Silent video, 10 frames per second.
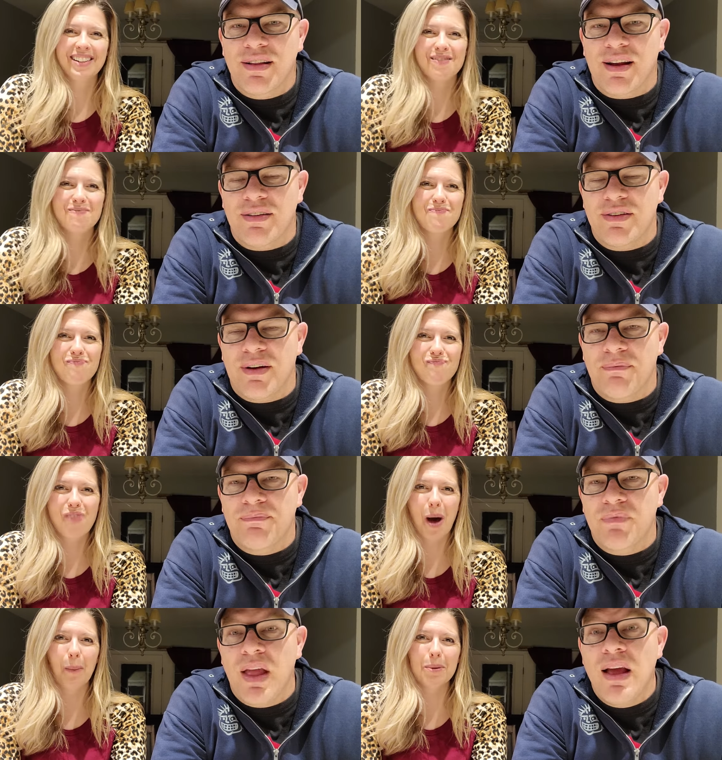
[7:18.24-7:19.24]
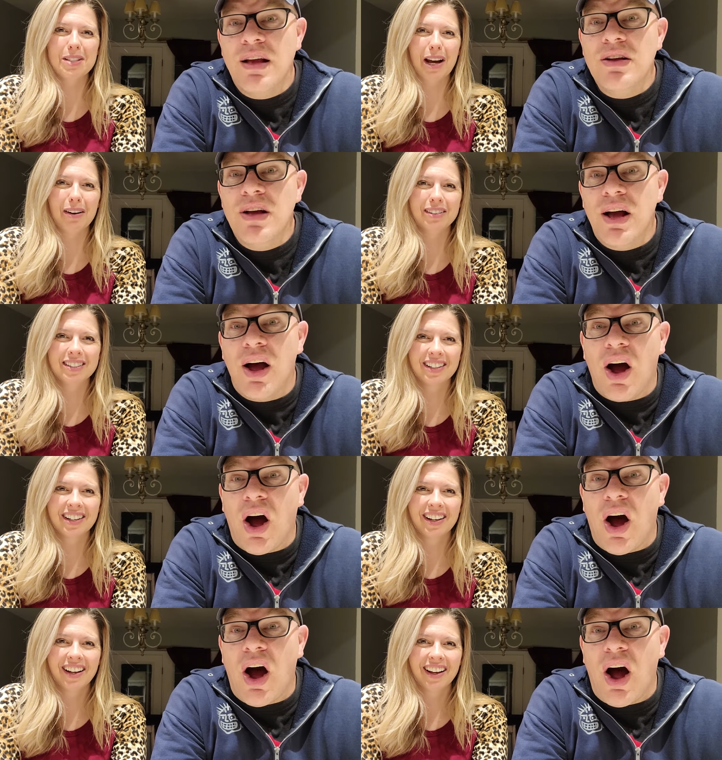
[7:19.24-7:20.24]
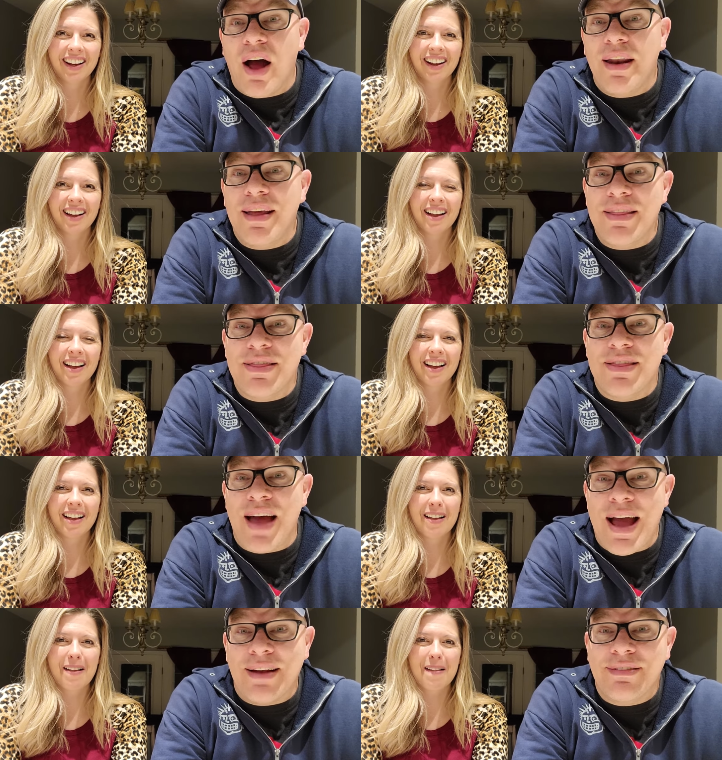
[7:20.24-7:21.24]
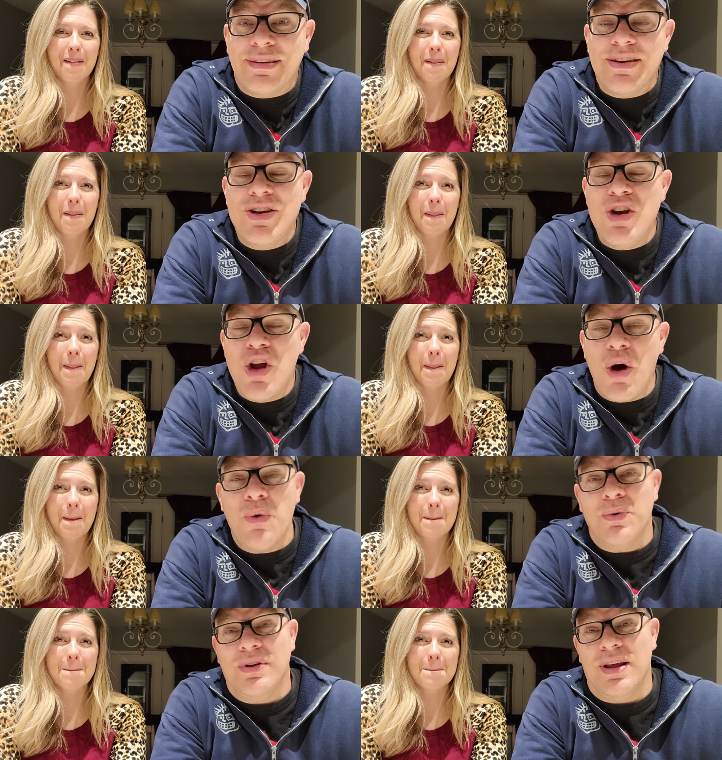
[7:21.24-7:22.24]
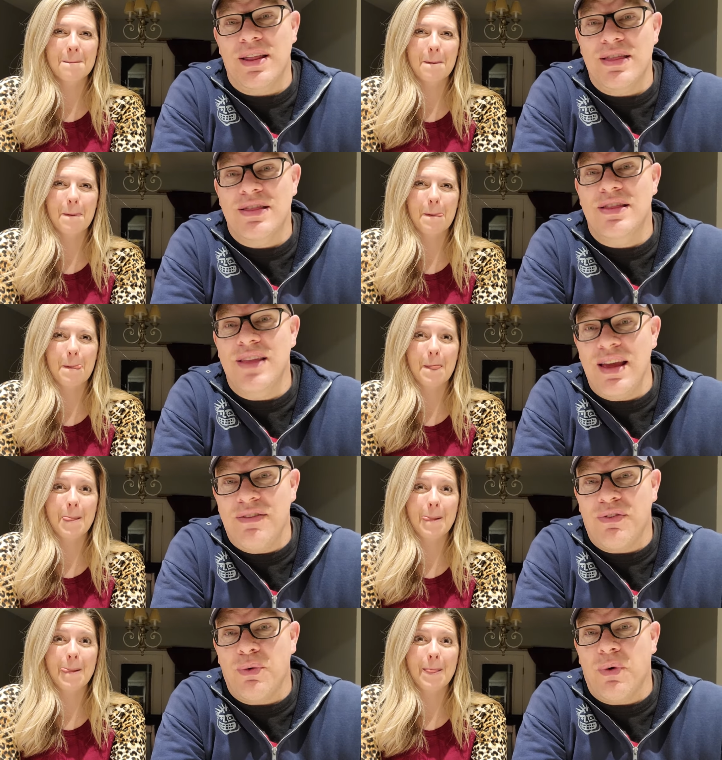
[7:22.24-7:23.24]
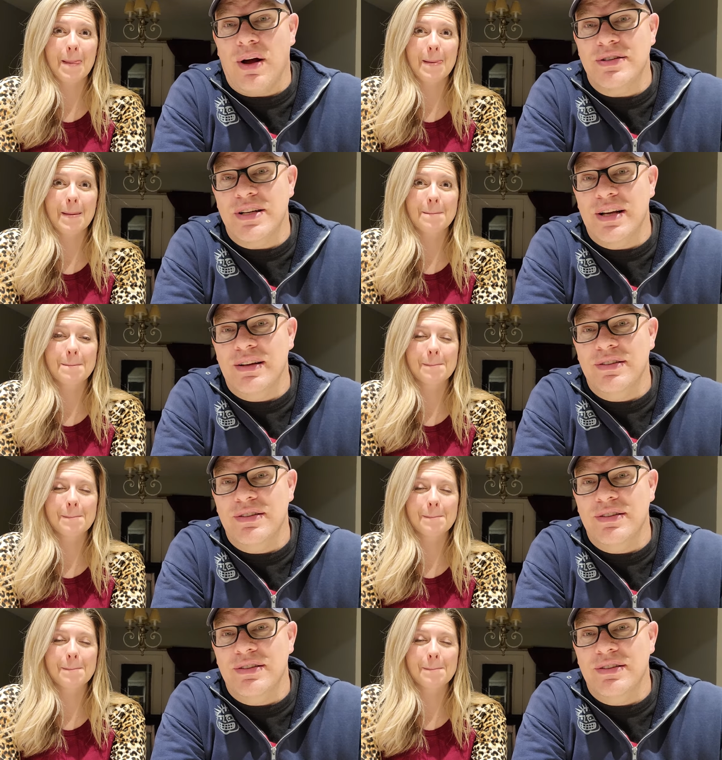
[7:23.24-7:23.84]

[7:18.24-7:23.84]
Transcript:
Speaker 1: let us know. Help us out on that note, thank you for watching.